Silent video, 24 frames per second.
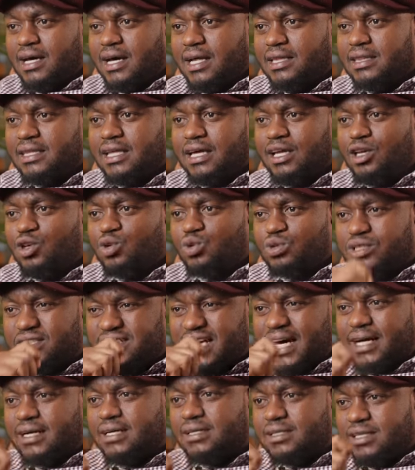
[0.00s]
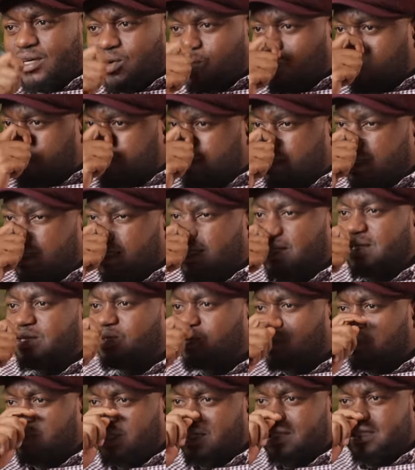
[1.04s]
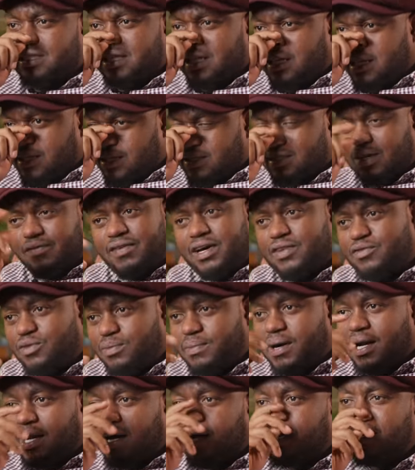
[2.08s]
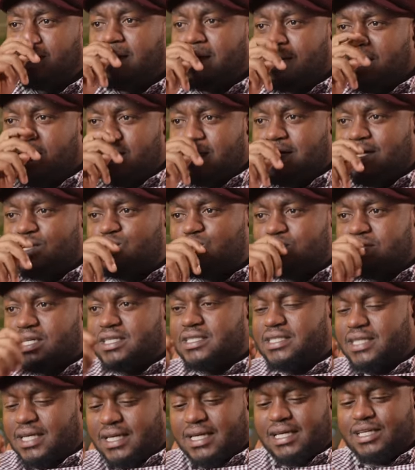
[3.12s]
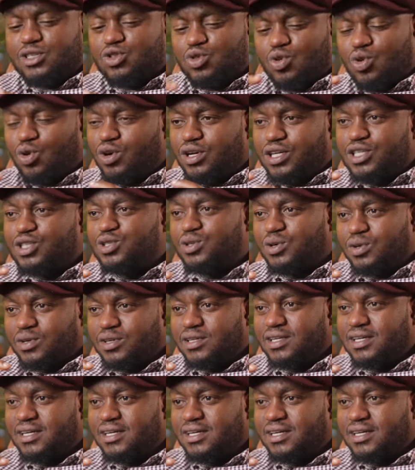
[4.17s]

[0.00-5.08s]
And then you suck it the whole day. It was a serious, survival, bana. It was a serious collision.